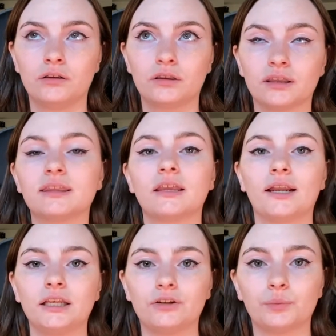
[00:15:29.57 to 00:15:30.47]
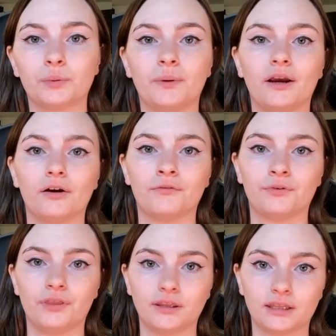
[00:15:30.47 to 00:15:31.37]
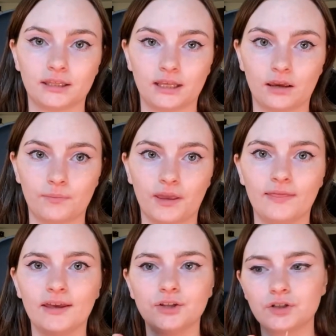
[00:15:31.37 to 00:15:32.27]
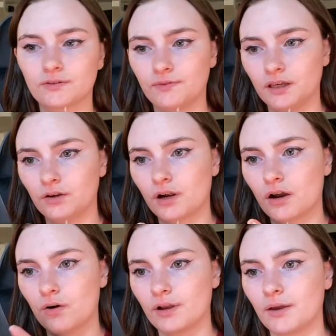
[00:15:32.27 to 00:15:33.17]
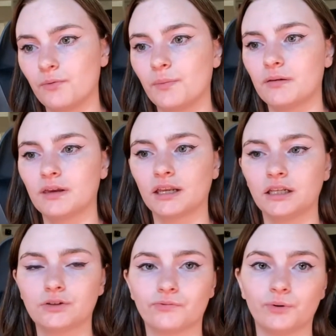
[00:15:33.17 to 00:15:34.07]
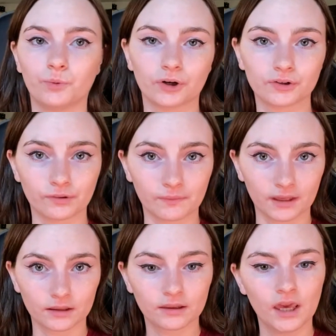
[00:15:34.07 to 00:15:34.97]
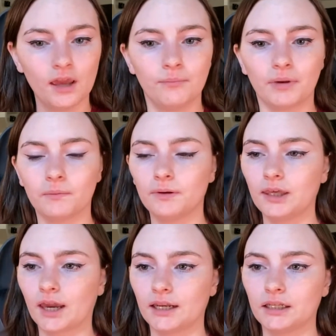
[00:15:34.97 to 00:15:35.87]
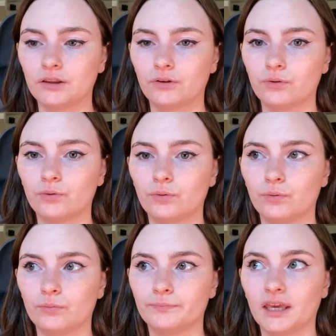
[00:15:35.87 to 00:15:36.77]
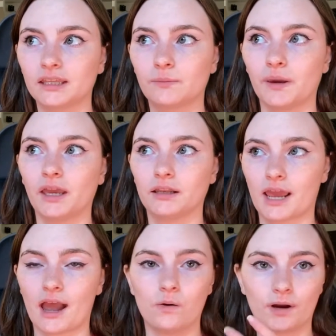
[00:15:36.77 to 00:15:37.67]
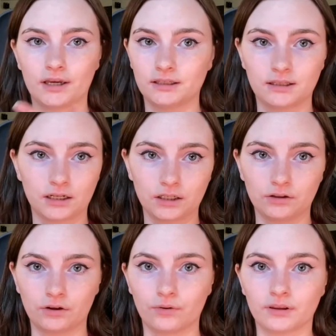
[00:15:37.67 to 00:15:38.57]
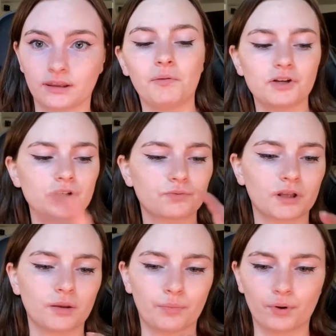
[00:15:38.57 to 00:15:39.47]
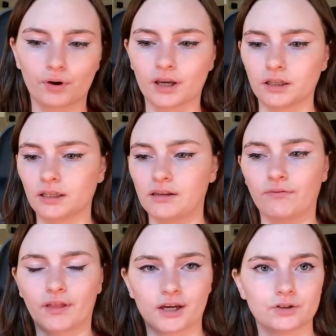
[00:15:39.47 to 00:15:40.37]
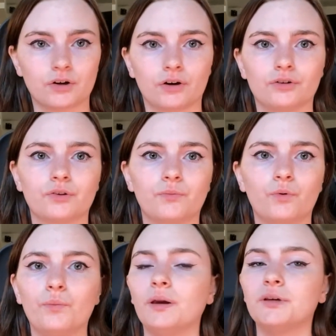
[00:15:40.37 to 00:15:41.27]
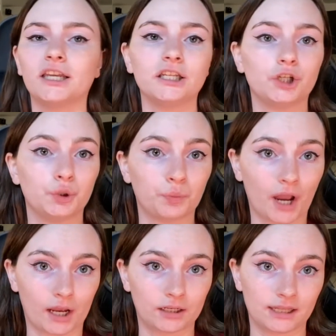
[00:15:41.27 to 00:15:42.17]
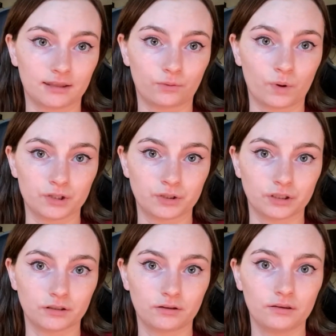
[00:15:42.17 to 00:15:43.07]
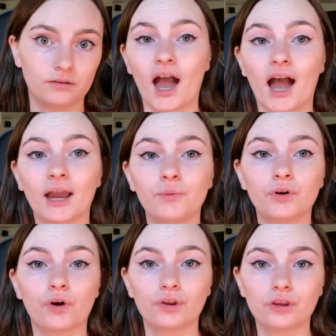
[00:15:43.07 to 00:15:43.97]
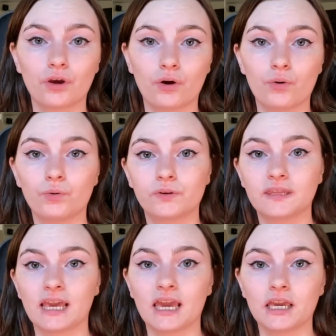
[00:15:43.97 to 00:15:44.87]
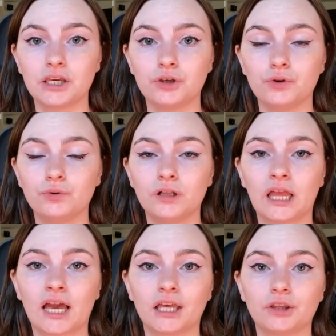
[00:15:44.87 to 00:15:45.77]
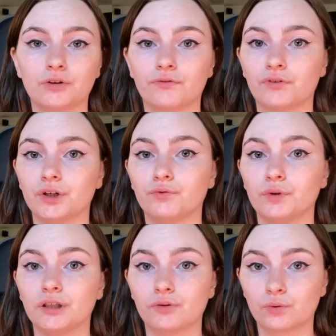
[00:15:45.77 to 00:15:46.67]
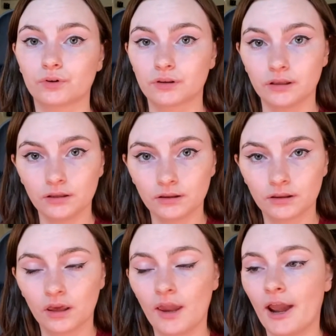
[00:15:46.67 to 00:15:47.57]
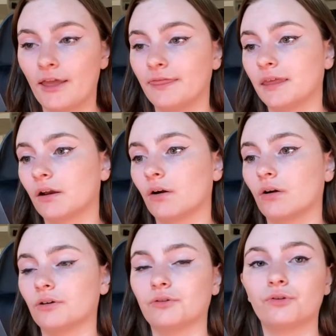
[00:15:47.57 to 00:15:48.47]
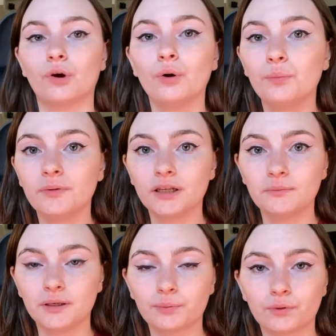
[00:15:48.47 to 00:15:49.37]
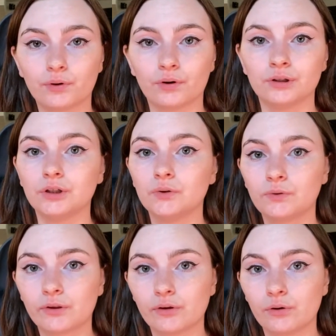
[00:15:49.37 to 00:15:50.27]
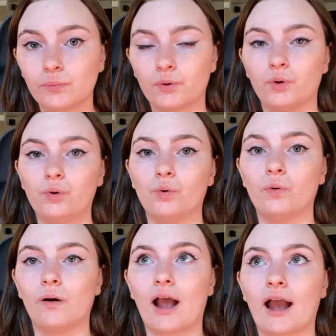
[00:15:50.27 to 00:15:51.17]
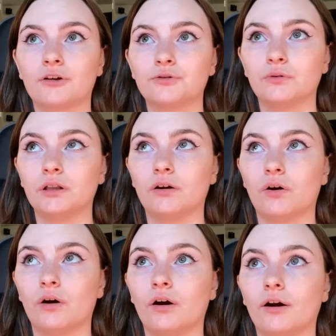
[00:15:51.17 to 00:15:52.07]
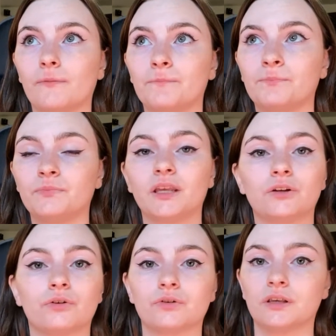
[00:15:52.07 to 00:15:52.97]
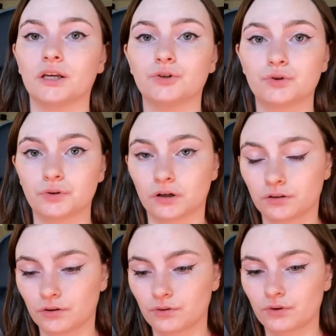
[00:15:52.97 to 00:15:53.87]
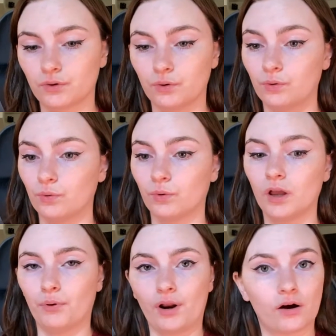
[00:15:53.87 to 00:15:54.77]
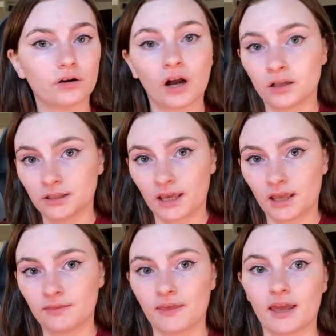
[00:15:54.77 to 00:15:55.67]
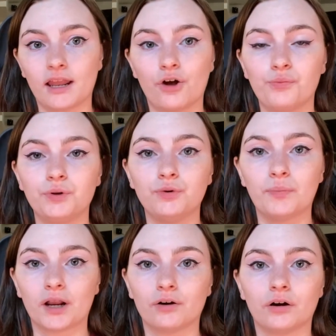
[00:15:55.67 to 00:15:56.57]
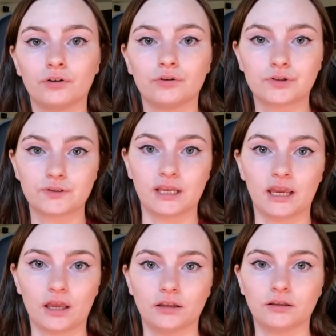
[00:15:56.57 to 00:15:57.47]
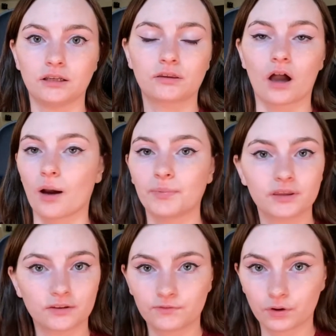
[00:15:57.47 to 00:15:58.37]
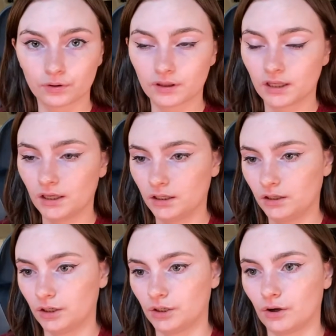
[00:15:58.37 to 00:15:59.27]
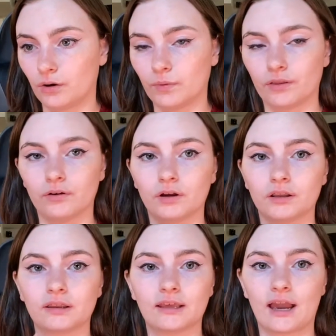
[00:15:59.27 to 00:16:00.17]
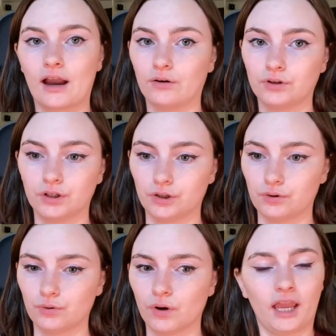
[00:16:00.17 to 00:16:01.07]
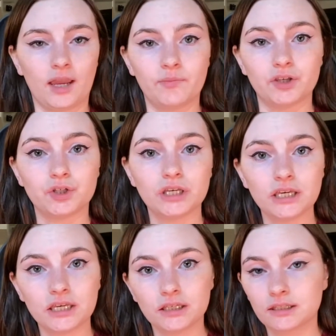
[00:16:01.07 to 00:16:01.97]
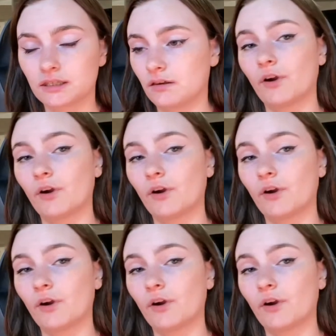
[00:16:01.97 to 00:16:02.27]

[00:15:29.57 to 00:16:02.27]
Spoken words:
to study, to prepare for this exam? And then just figure out, okay, well, maybe I need to rework some things. Maybe I need to expand how I study, you know, and maybe I just read the book and did flashcards. Well, maybe I need to do practice questions. I would also say utilize your free resources. There are so many people on YouTube who actually are like nursing instructors who put out content that help you better understand topics of nursing, you know, whether it's how to do ABGs,